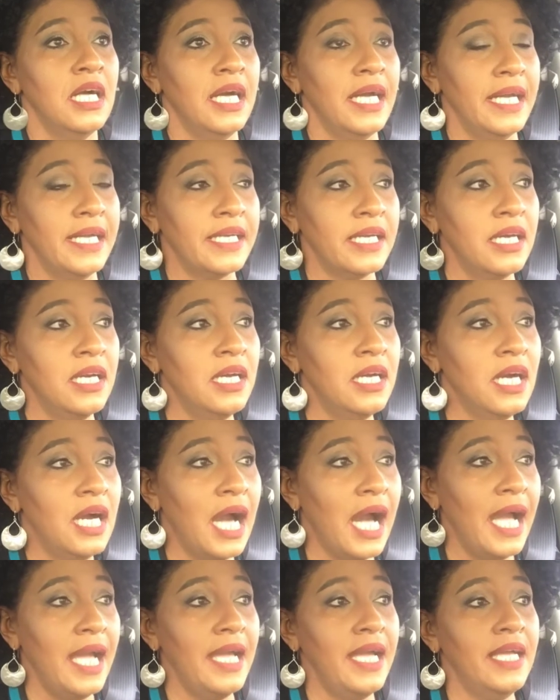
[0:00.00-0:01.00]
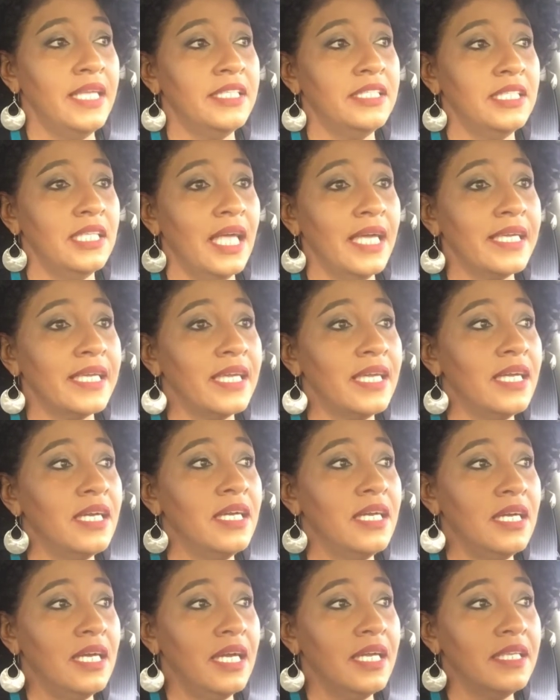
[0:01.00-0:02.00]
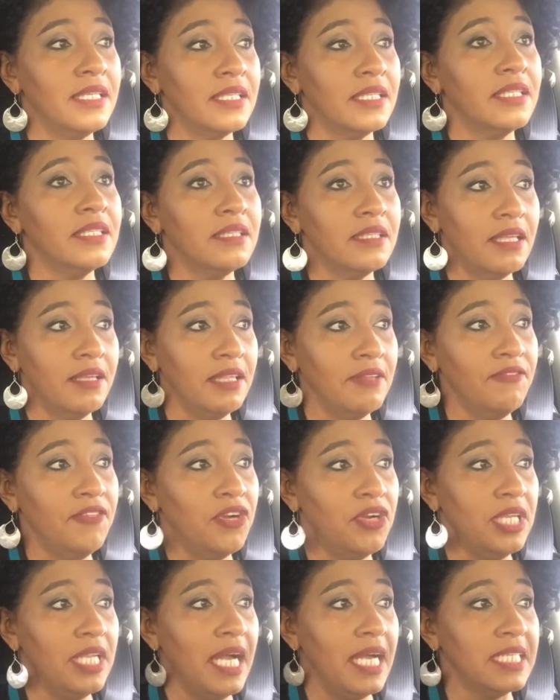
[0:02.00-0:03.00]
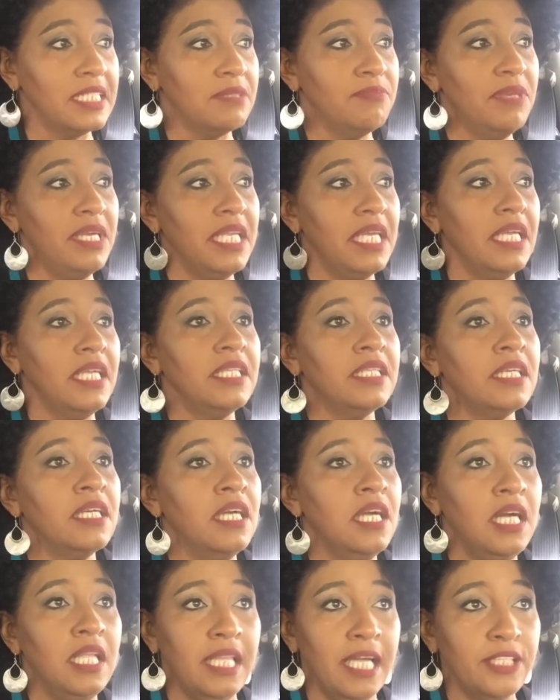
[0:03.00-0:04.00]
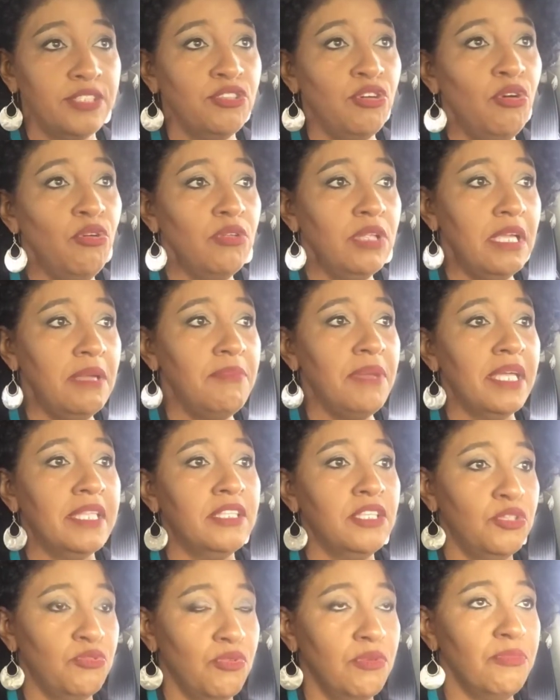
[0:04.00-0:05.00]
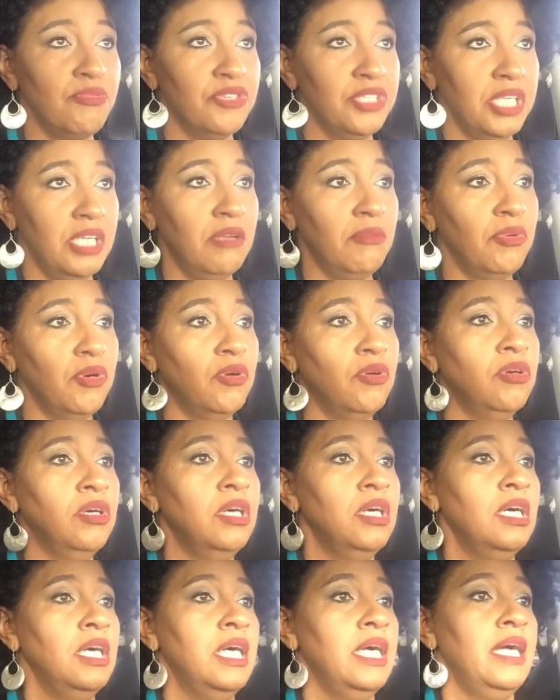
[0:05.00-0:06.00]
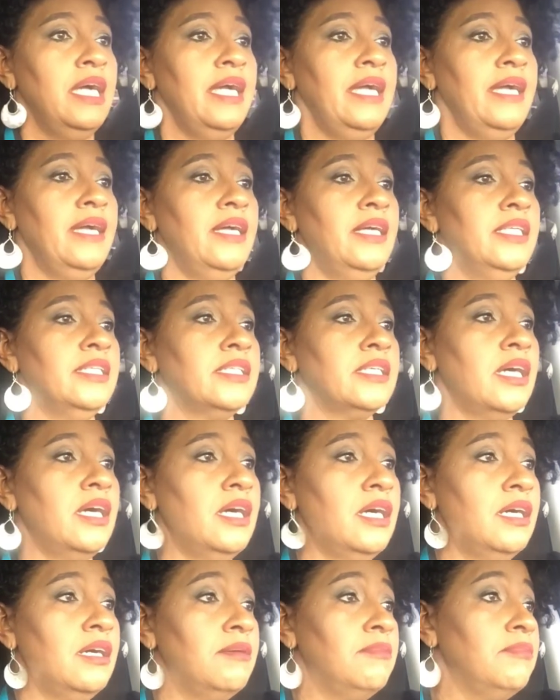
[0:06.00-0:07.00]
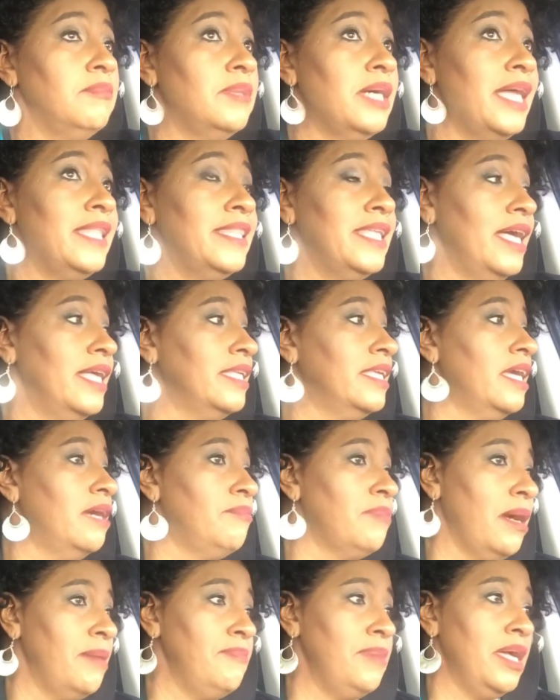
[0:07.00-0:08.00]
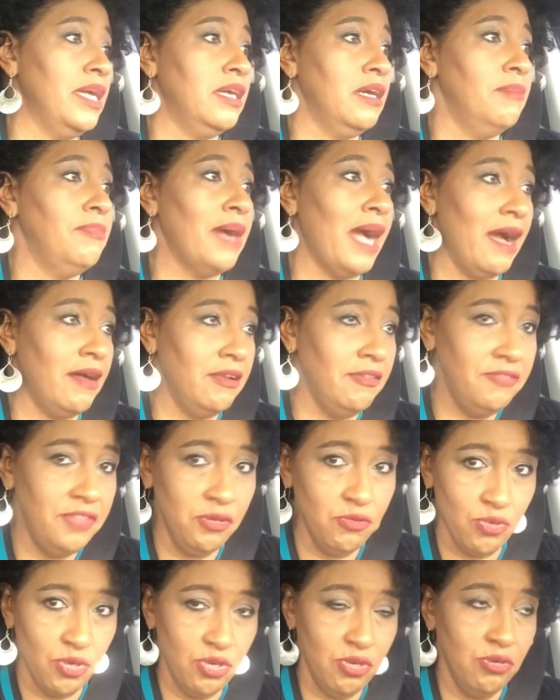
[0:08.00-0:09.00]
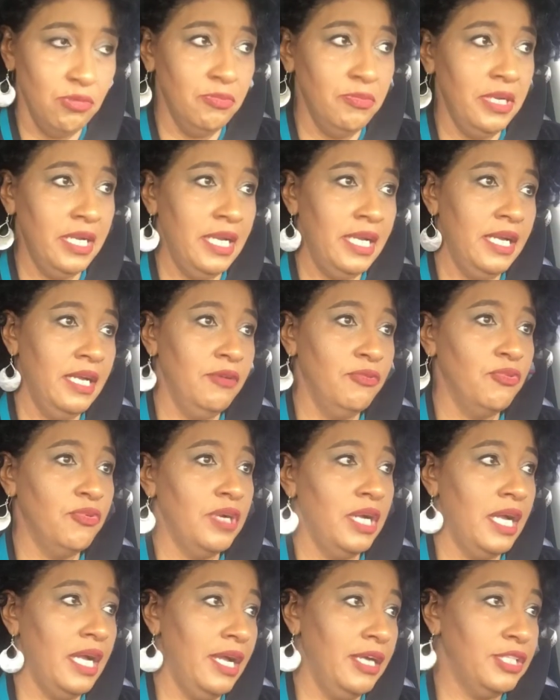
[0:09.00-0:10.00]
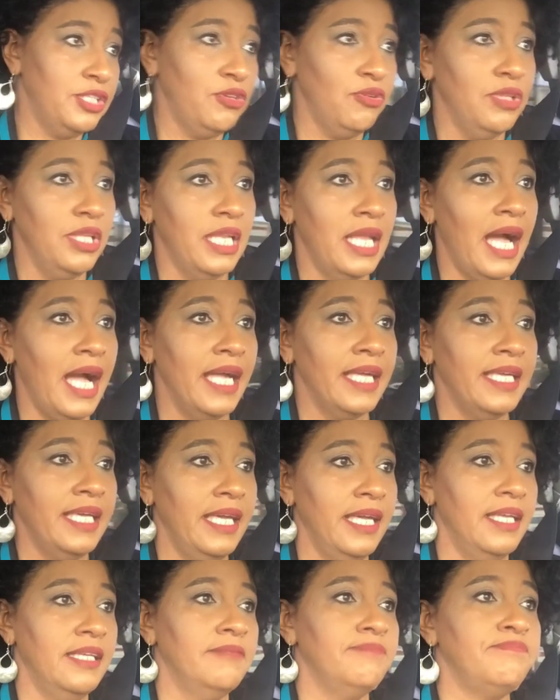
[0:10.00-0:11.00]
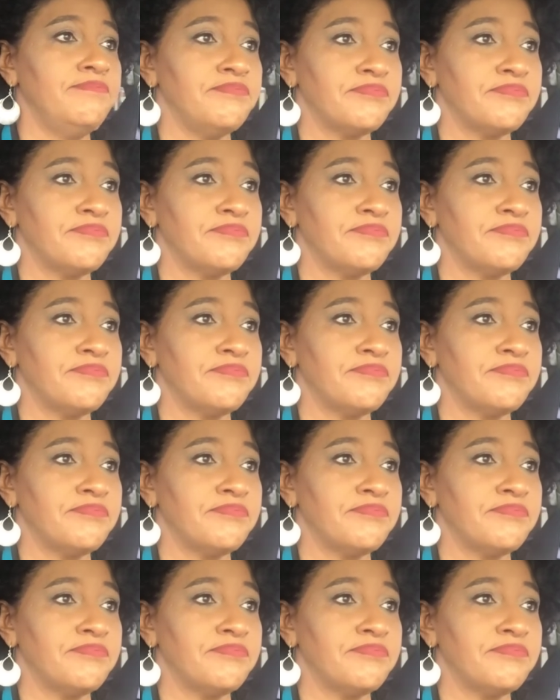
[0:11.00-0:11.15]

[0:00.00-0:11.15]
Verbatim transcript: like I had to like at the very last minute, like totally make this room presentable. And, um, and then get my makeup out of the room so that I can